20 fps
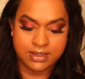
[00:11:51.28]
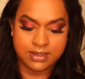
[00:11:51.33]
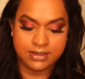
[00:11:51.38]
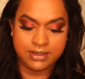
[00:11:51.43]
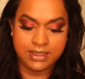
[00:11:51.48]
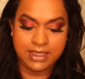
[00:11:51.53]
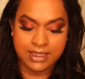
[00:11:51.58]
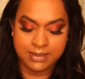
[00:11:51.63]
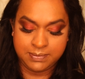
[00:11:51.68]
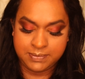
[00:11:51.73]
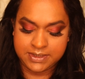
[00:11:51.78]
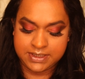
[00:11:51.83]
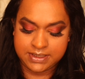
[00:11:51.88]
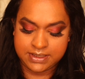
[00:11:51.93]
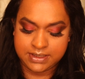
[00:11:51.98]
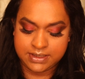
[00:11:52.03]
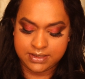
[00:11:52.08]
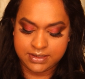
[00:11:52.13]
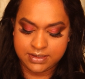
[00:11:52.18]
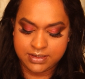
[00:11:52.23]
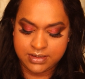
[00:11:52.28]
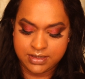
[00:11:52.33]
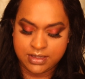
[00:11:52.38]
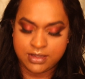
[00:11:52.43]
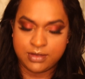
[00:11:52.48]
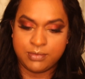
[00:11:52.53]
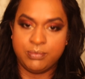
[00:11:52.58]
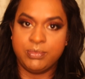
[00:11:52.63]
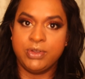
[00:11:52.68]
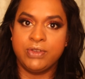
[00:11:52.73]
lips
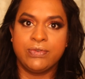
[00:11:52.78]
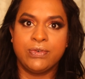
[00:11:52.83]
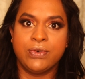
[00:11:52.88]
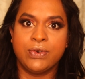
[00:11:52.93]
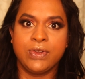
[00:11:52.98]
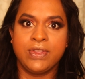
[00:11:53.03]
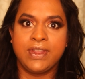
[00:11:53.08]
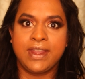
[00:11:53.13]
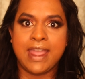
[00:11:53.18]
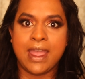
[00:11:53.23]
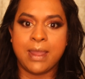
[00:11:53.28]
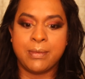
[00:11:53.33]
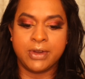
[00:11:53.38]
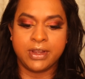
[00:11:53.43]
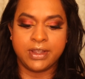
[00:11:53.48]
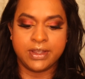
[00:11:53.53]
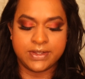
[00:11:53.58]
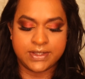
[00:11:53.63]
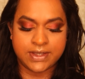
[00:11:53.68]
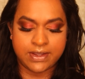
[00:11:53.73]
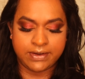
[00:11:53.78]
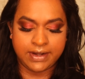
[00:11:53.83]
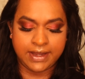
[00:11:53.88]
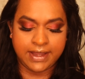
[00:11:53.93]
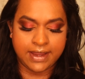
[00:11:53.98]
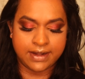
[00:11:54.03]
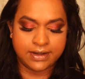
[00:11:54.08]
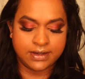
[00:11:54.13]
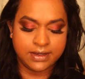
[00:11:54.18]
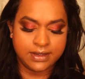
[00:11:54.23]
before the camera cuts out
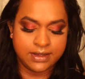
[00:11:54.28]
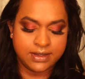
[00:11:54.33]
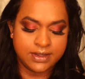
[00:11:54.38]
again.